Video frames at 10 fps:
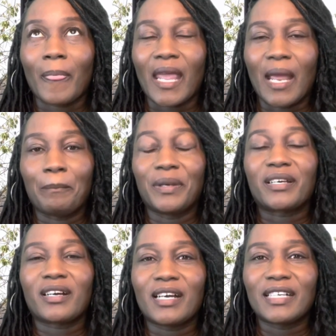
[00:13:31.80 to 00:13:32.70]
And
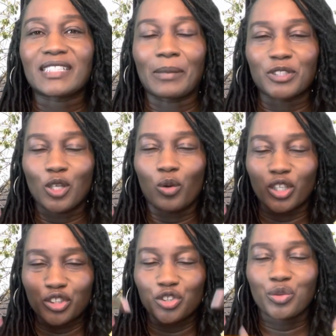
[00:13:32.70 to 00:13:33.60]
because I'm so
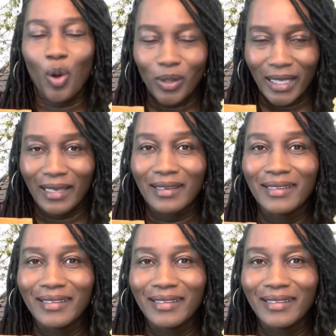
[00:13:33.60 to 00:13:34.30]
controlling,